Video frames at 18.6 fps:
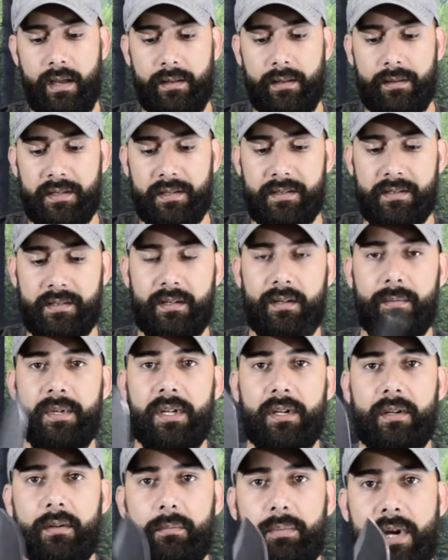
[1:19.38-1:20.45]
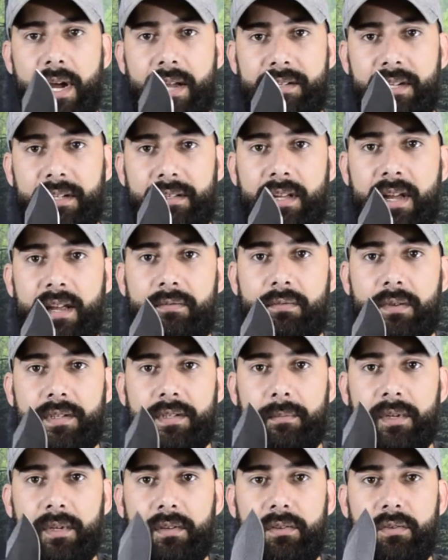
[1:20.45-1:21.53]
this is going to be a good project knife, which I'm
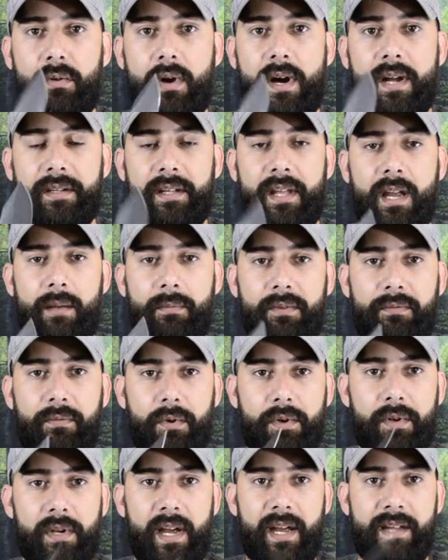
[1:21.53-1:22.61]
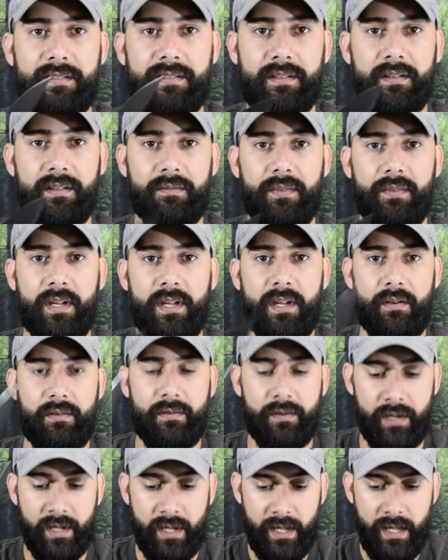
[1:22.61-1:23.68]
going to do on camera for you guys in this video.